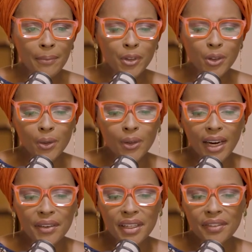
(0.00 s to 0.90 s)
So
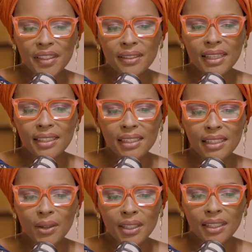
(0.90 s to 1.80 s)
I really feel that, in
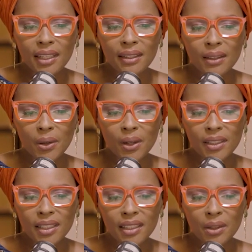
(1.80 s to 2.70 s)
the
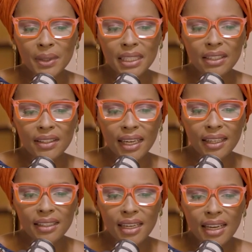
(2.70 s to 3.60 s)
content that we
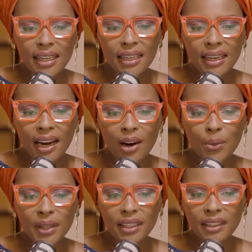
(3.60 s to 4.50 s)
create, in how
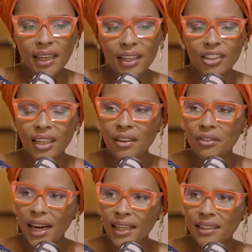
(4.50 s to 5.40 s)
we engage and
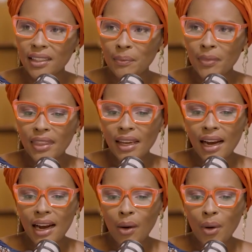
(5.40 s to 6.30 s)
advise
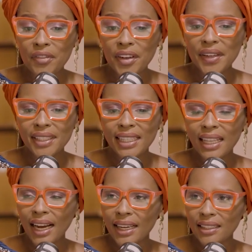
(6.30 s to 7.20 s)
our various
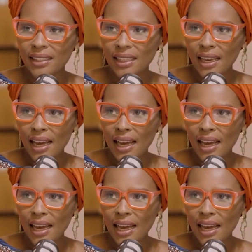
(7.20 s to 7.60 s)
clients,